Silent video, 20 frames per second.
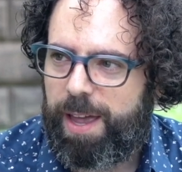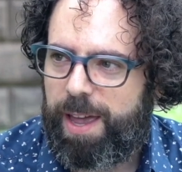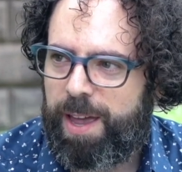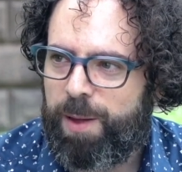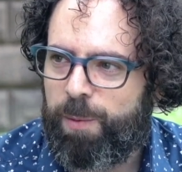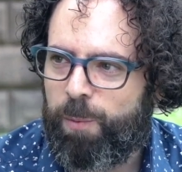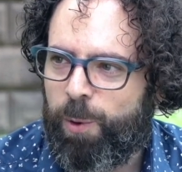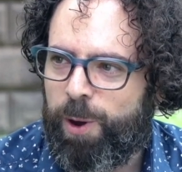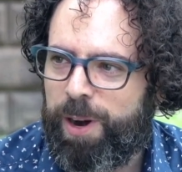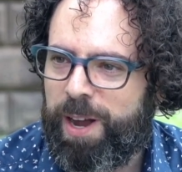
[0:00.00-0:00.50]

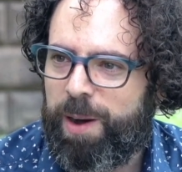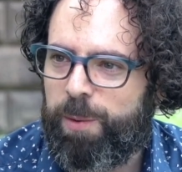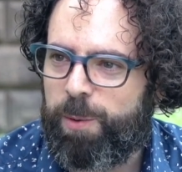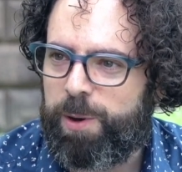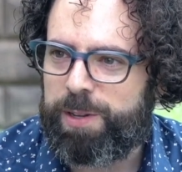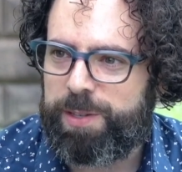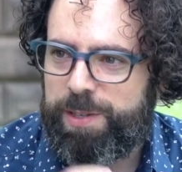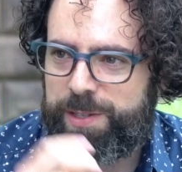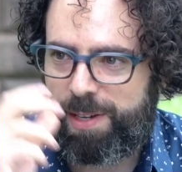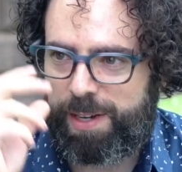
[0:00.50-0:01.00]
And when I
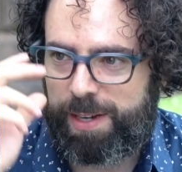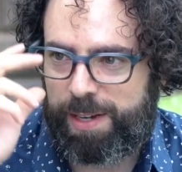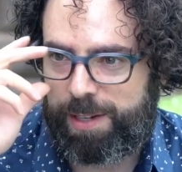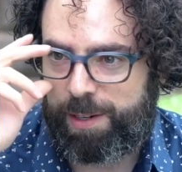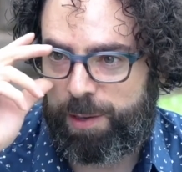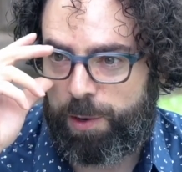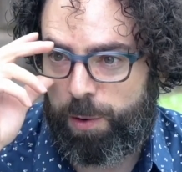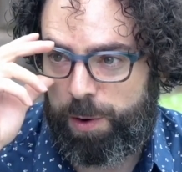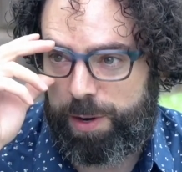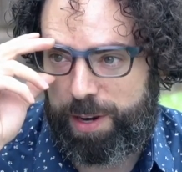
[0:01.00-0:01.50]
was
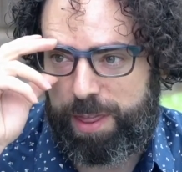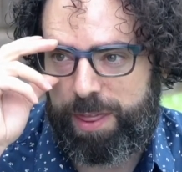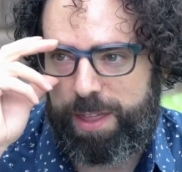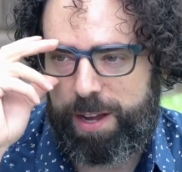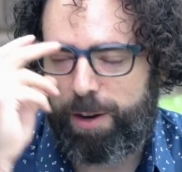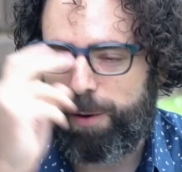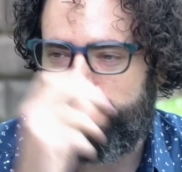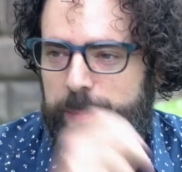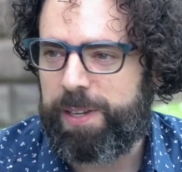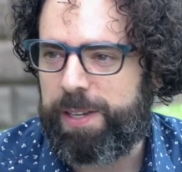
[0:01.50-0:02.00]
going to
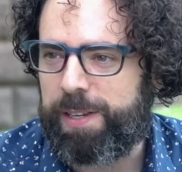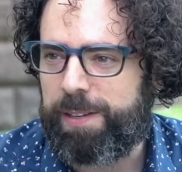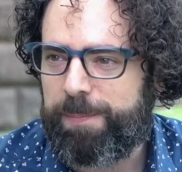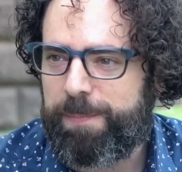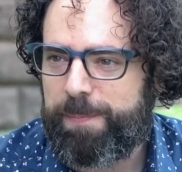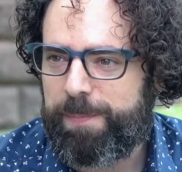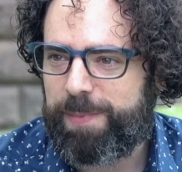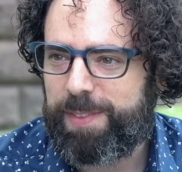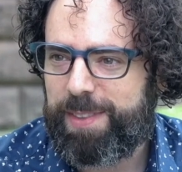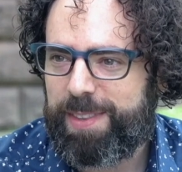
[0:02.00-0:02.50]
therapy,
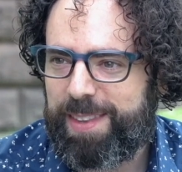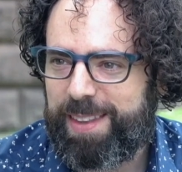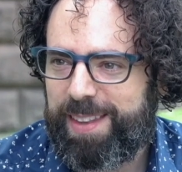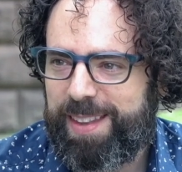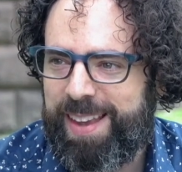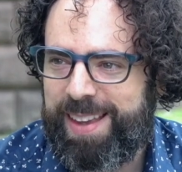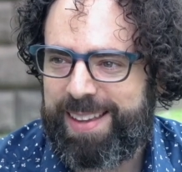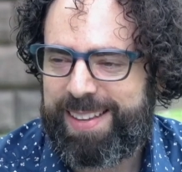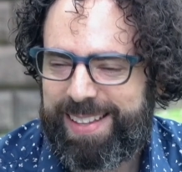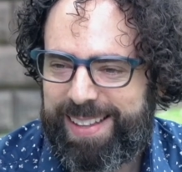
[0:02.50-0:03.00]

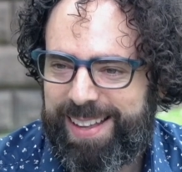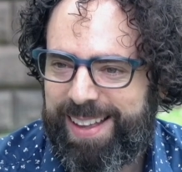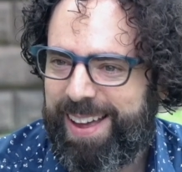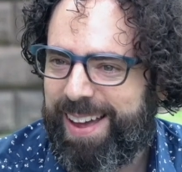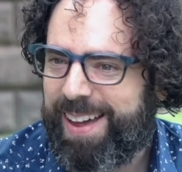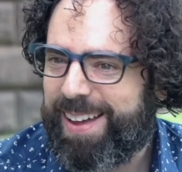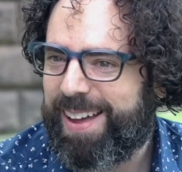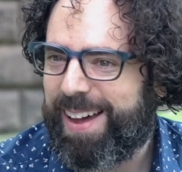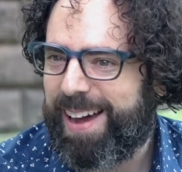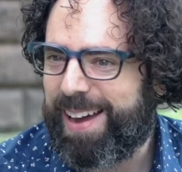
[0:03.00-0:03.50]

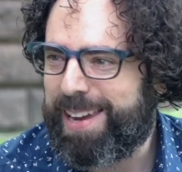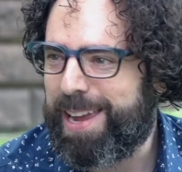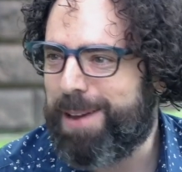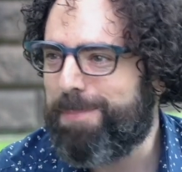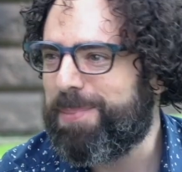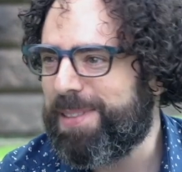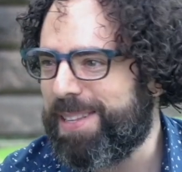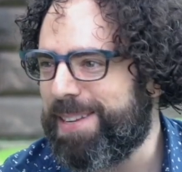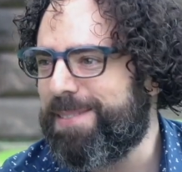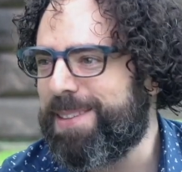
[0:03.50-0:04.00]
I
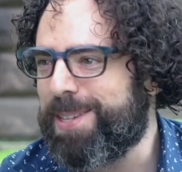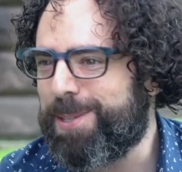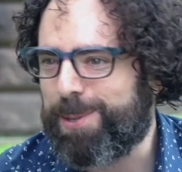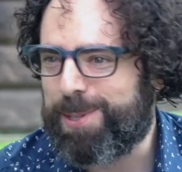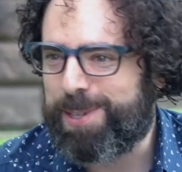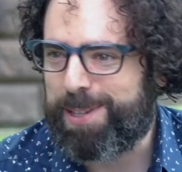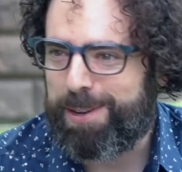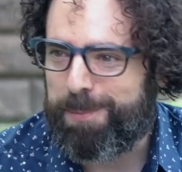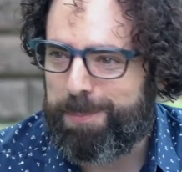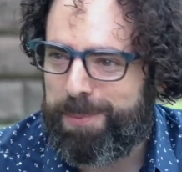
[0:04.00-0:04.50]
can't believe this
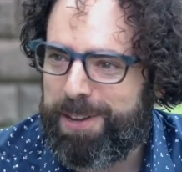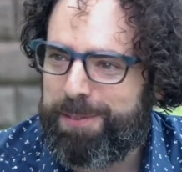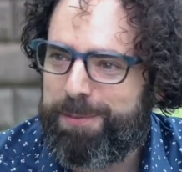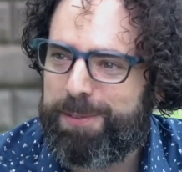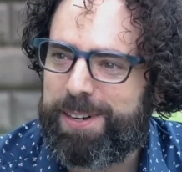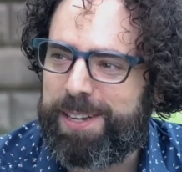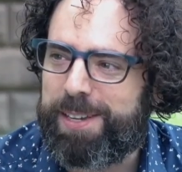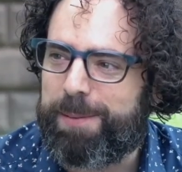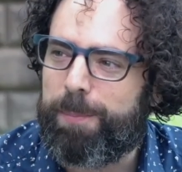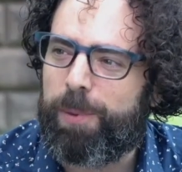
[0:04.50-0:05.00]
was an
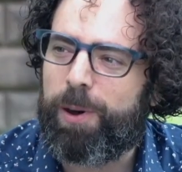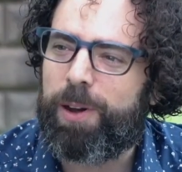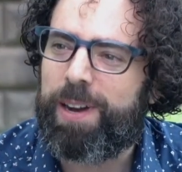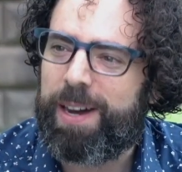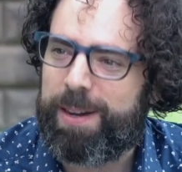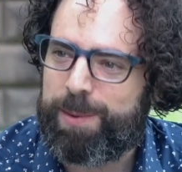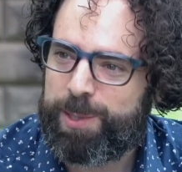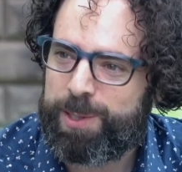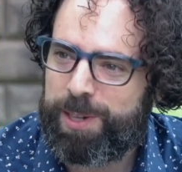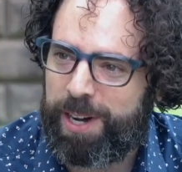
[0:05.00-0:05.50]
epiphany, but
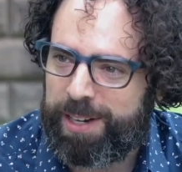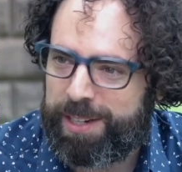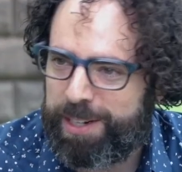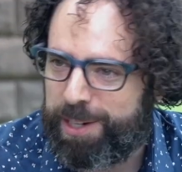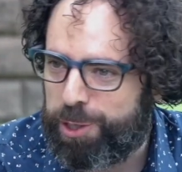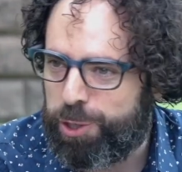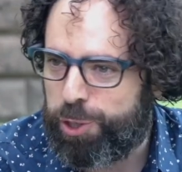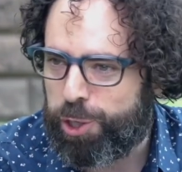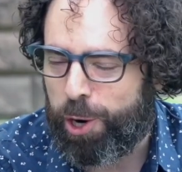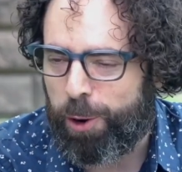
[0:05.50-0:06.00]
I was talking
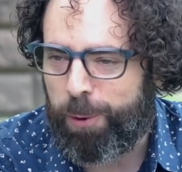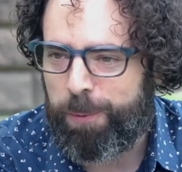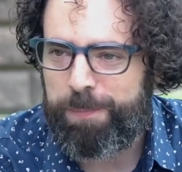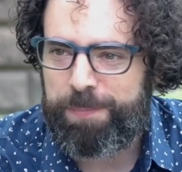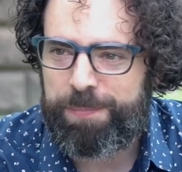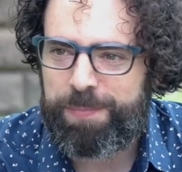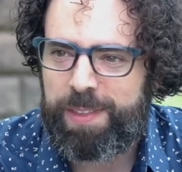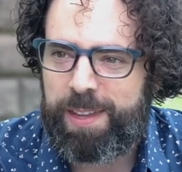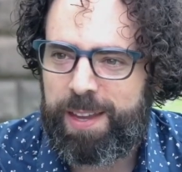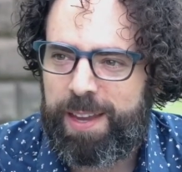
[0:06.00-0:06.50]
to Joe,
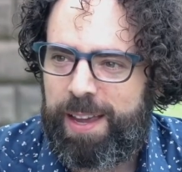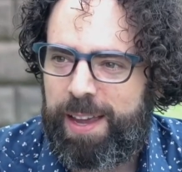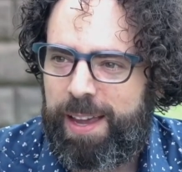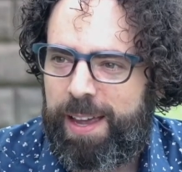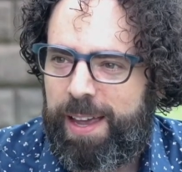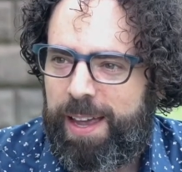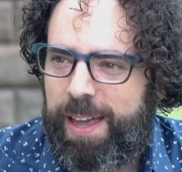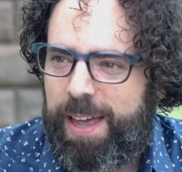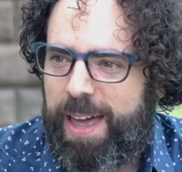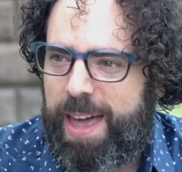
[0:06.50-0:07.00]

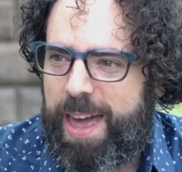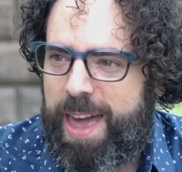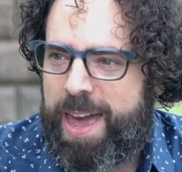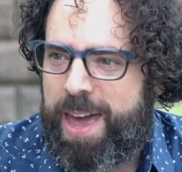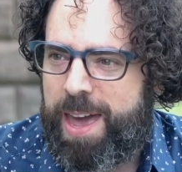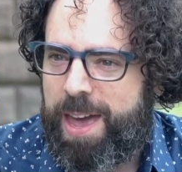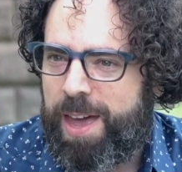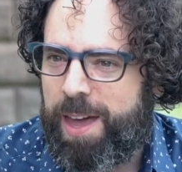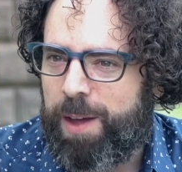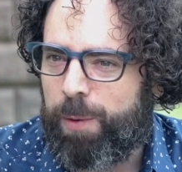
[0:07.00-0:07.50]

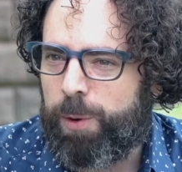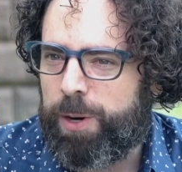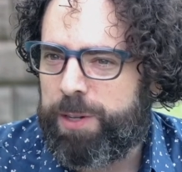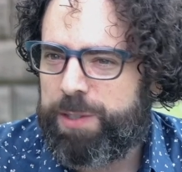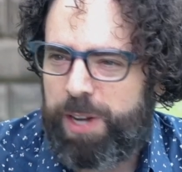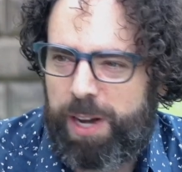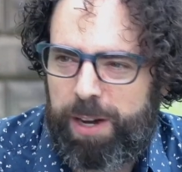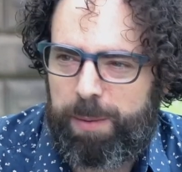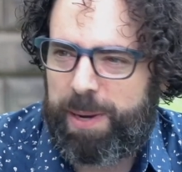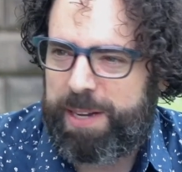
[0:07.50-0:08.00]
and we were
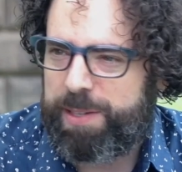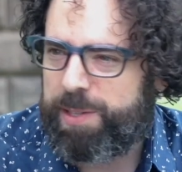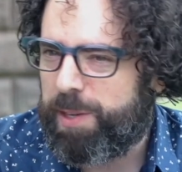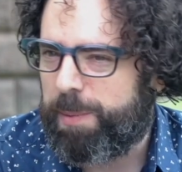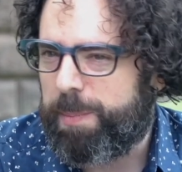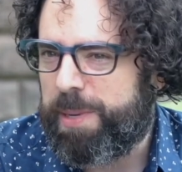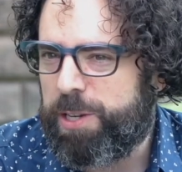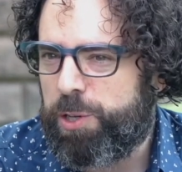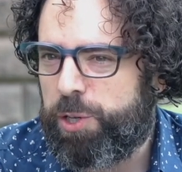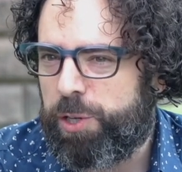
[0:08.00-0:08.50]
talking about
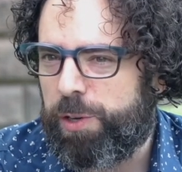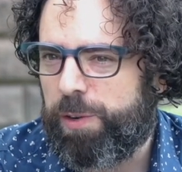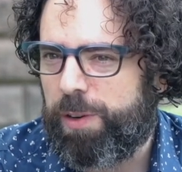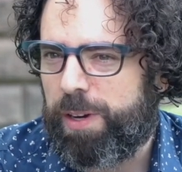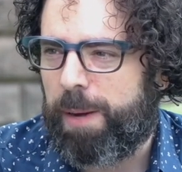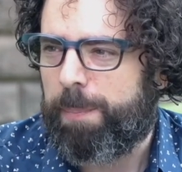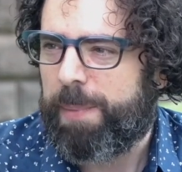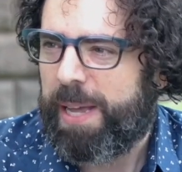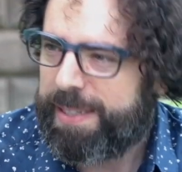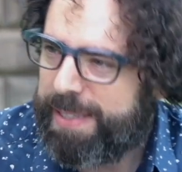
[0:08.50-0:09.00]
some issue,
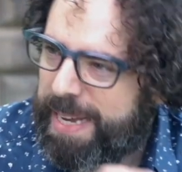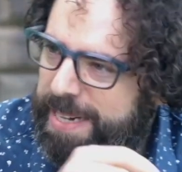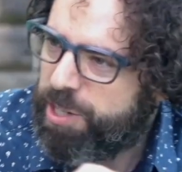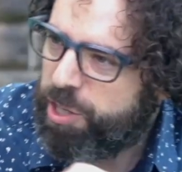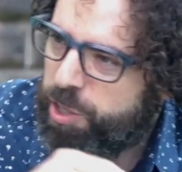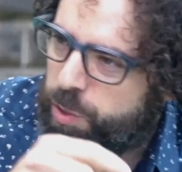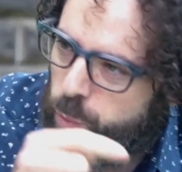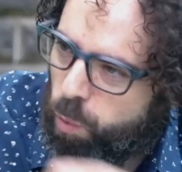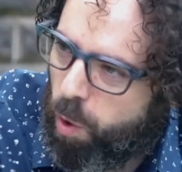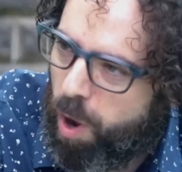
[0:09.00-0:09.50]
and I'm like, that's
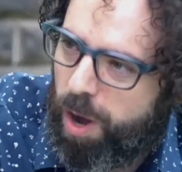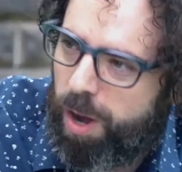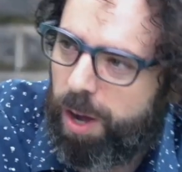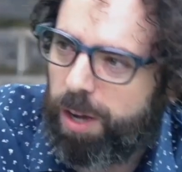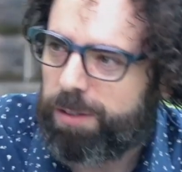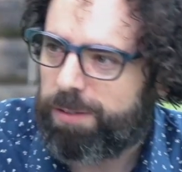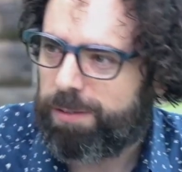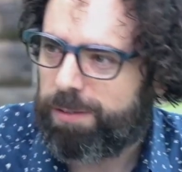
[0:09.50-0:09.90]
just wrong.